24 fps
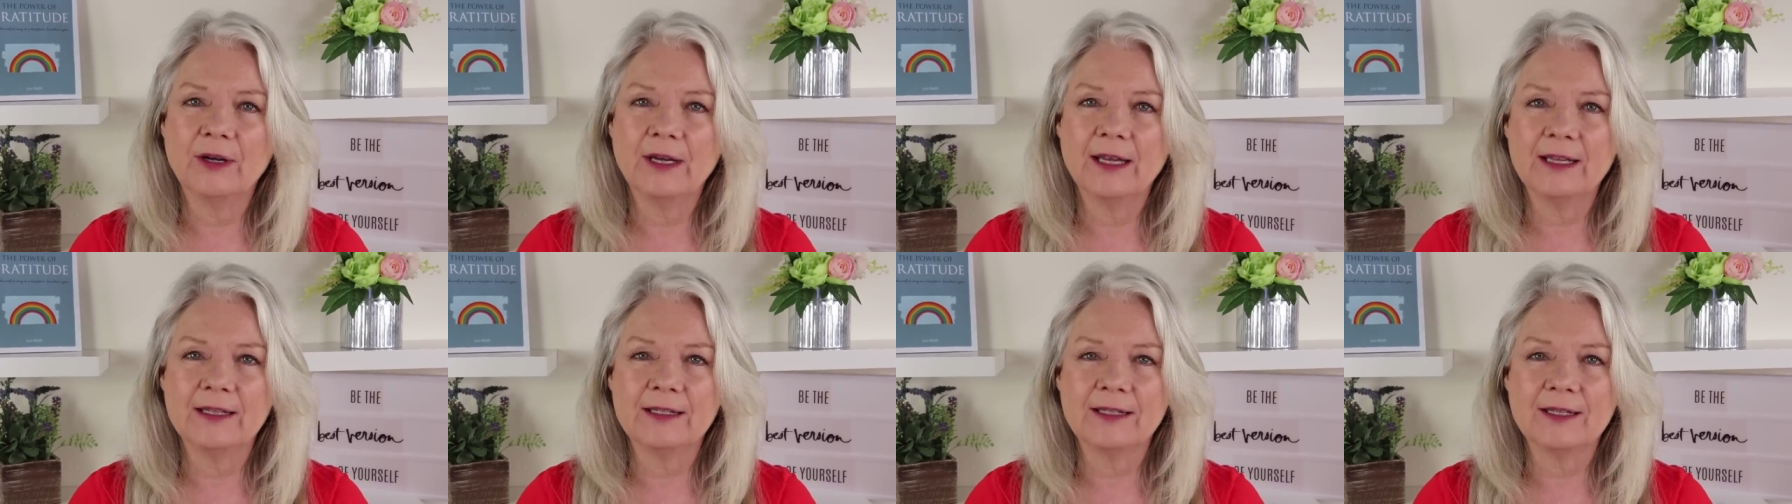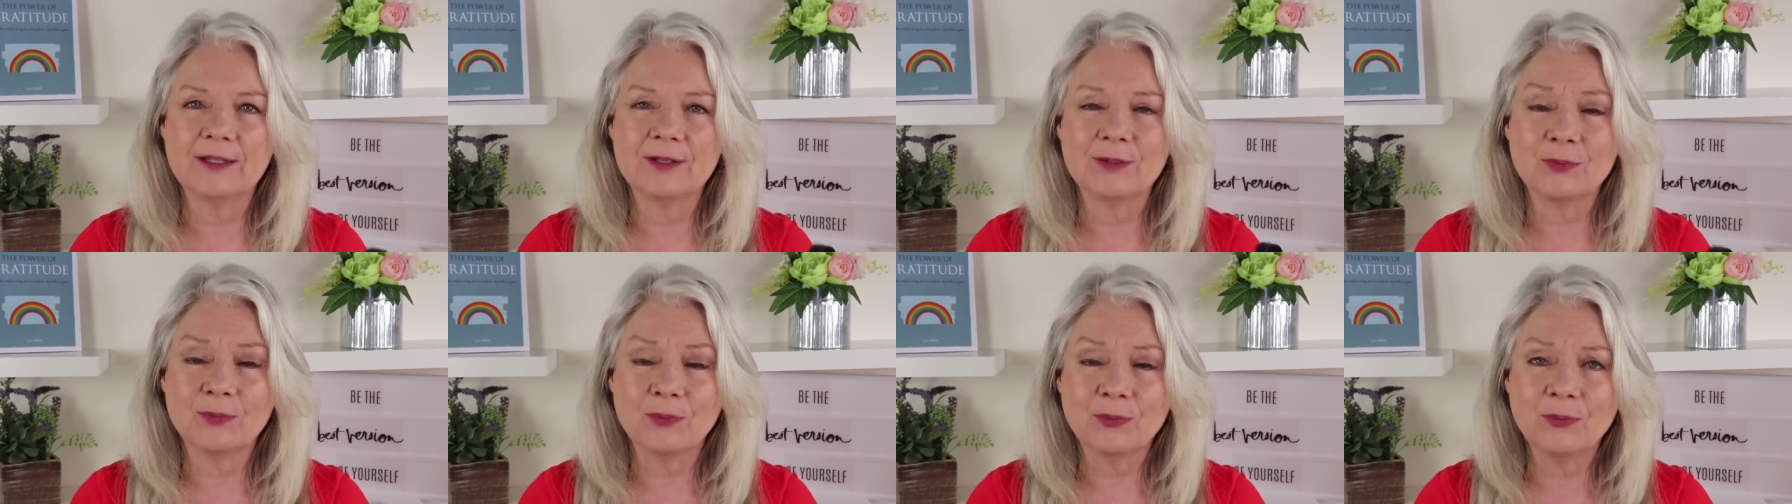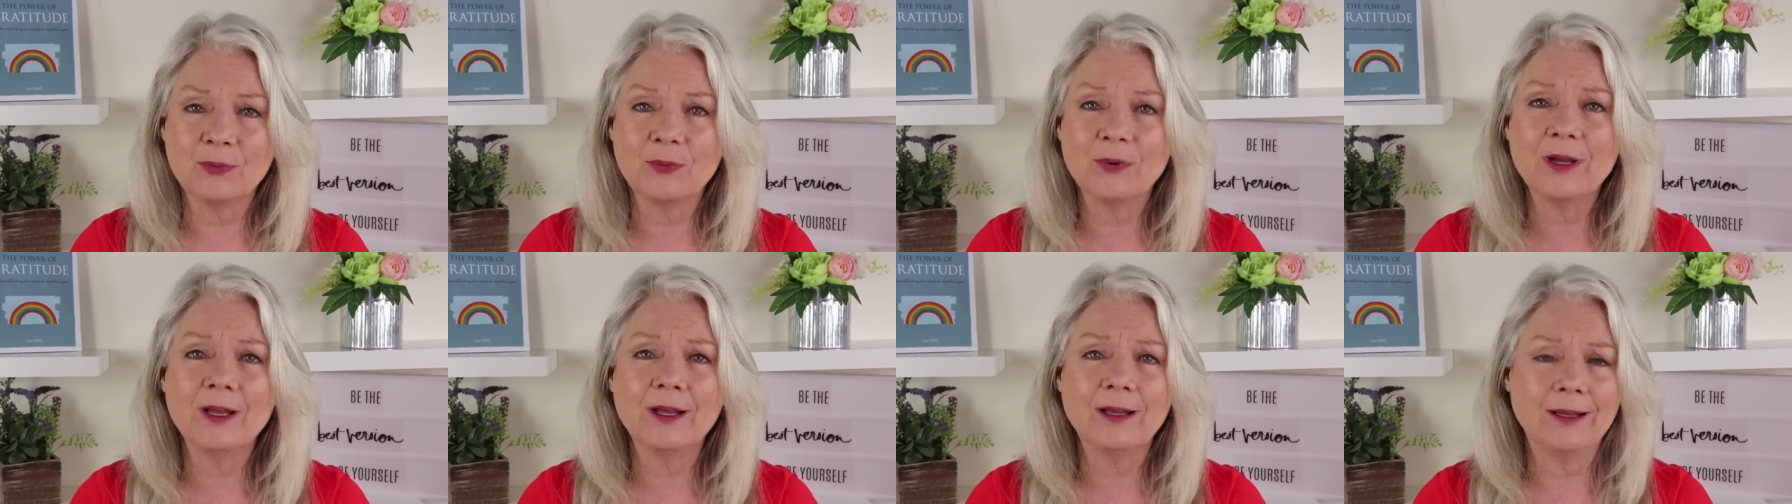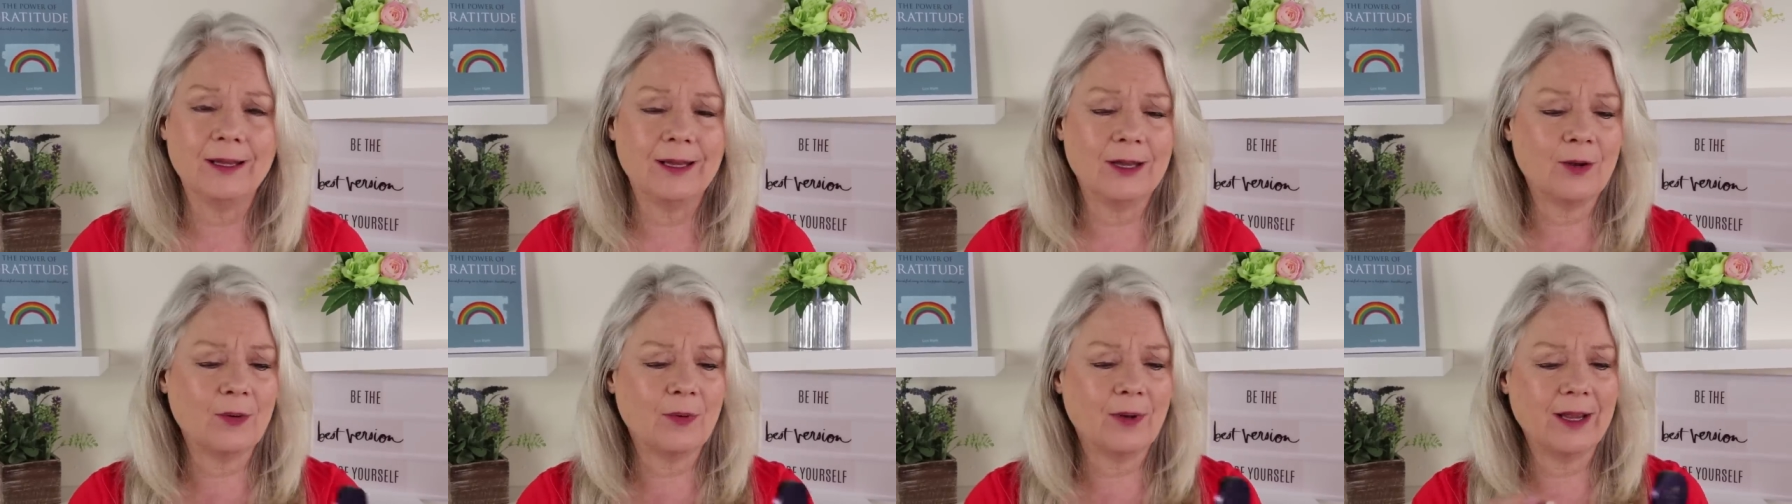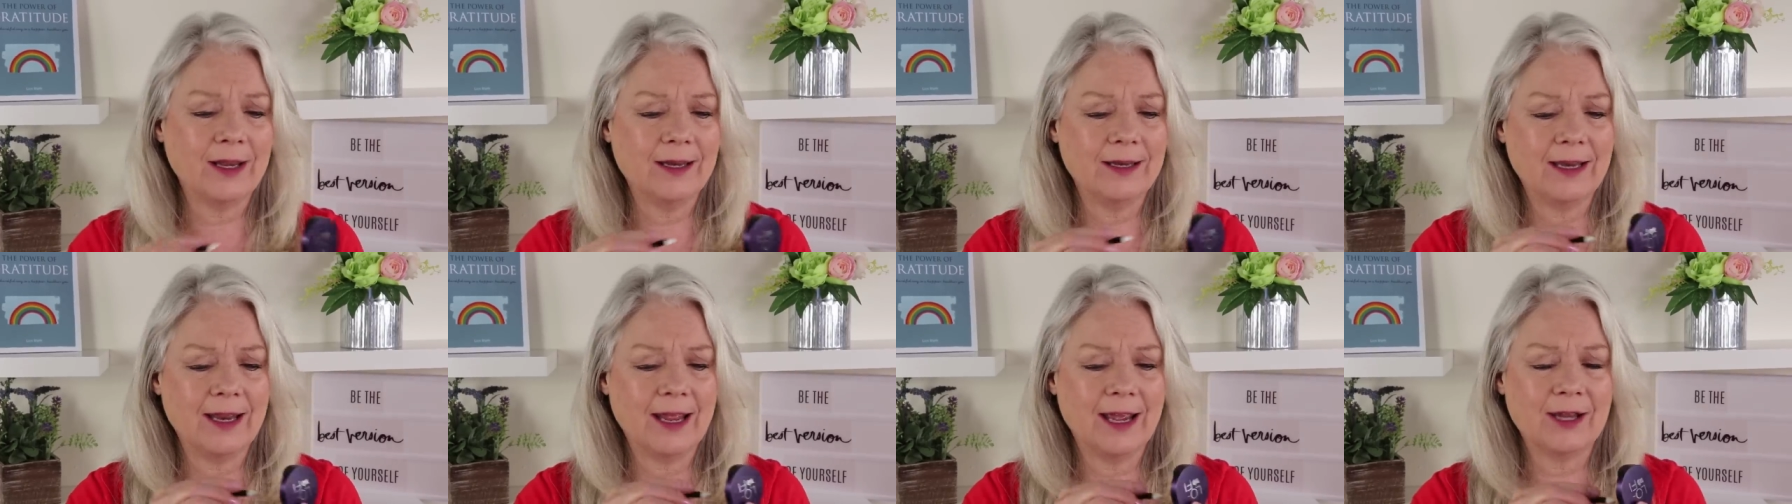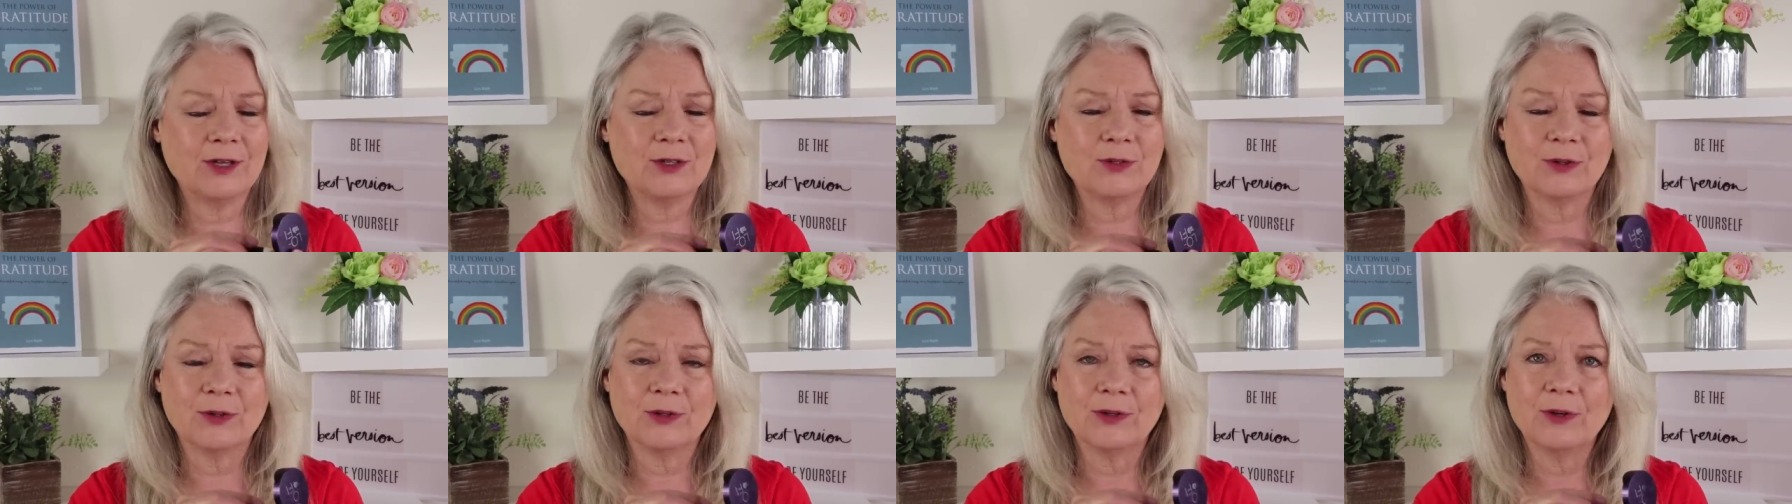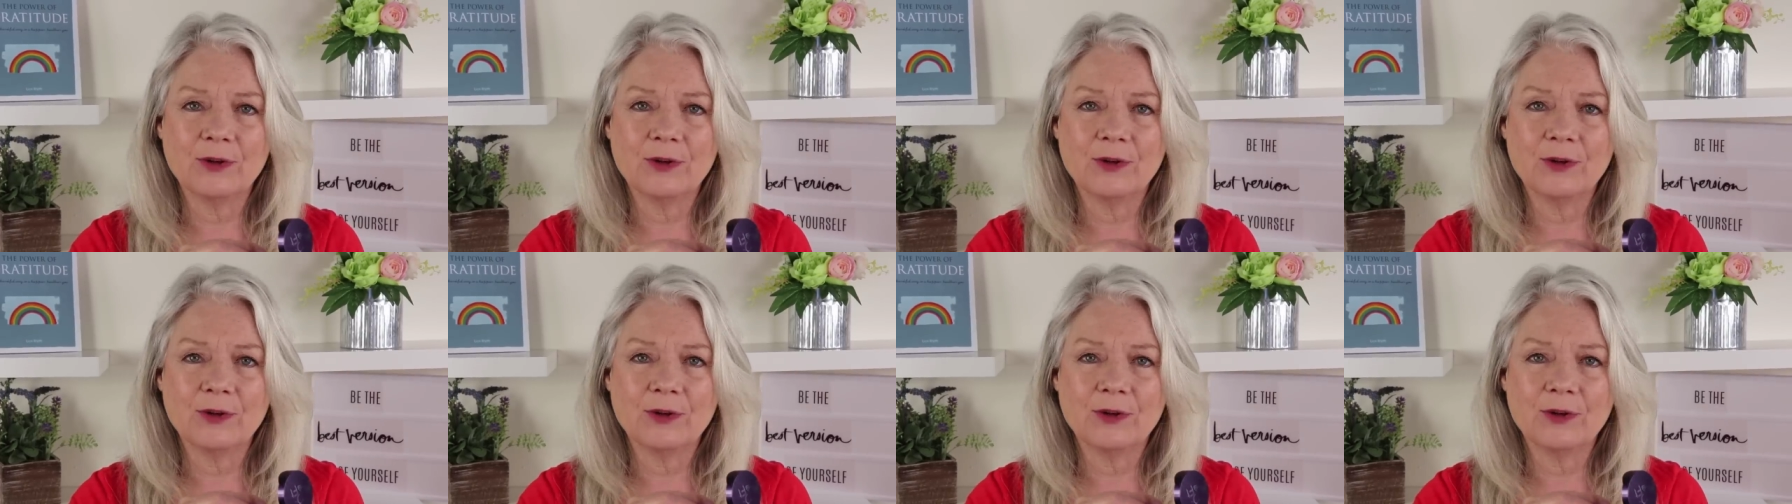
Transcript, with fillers: is it's really quite natural,